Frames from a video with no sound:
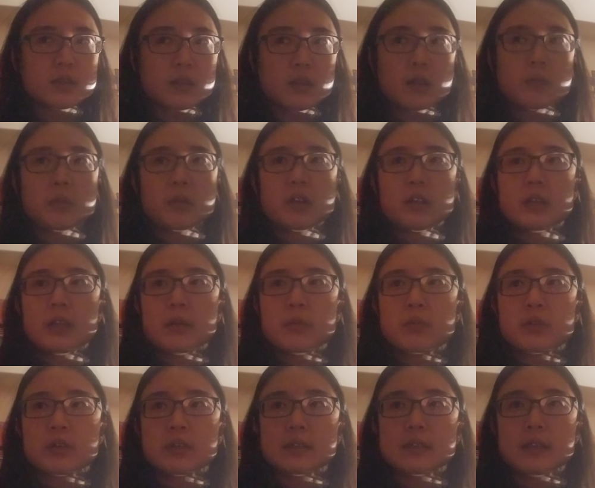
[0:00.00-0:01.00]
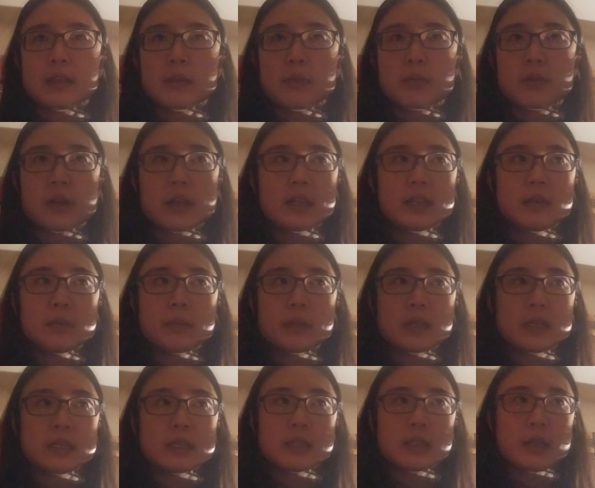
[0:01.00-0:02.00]
labor is labor,
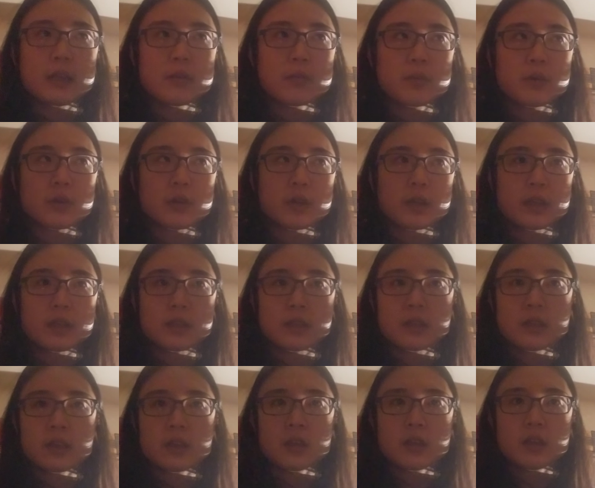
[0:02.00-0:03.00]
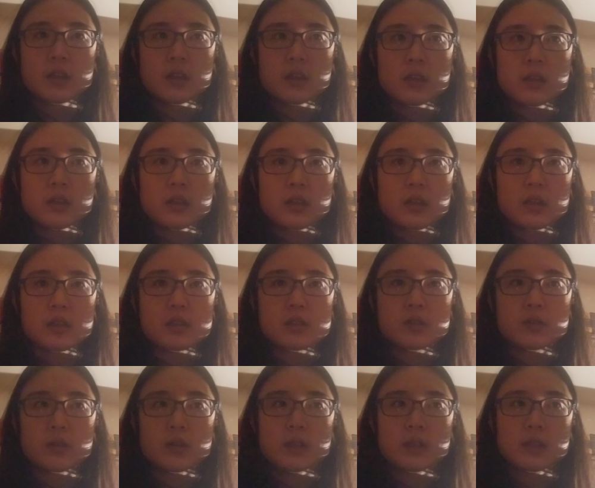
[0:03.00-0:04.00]
anybody's labor in
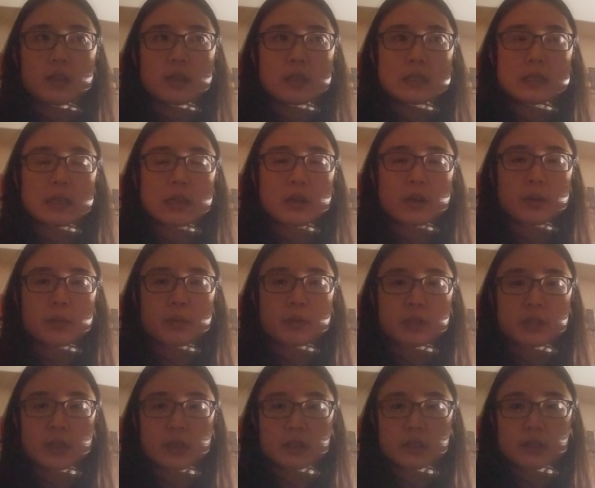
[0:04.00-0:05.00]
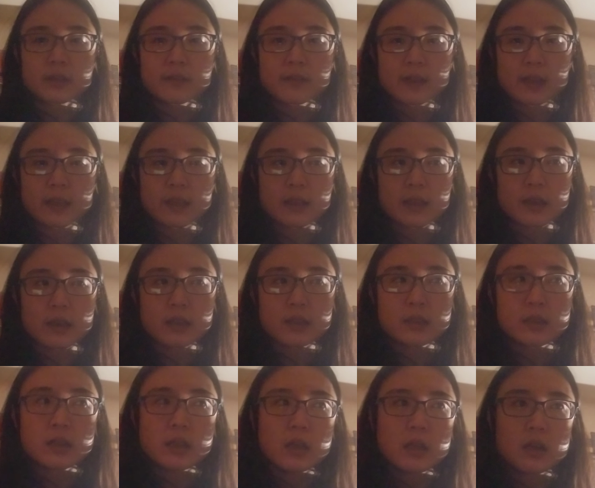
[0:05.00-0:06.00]
doing things that are productive like that,
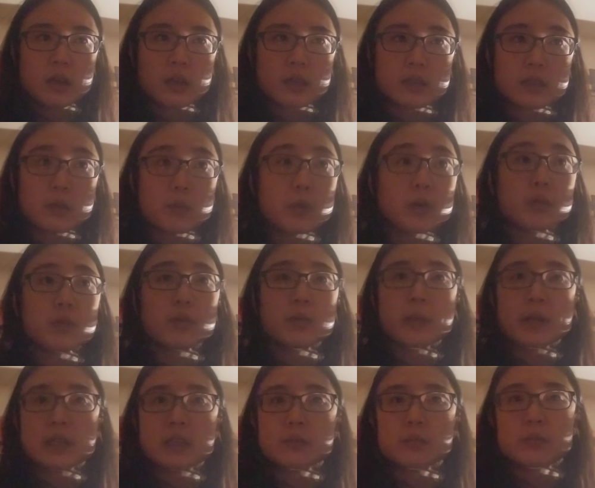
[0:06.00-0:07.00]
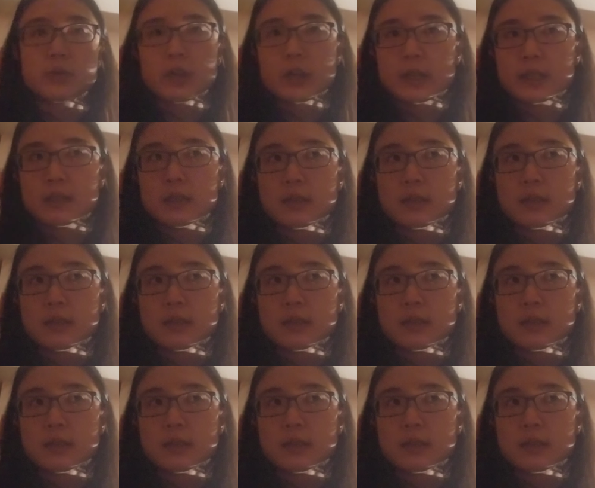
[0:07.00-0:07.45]
like someone who makes bread.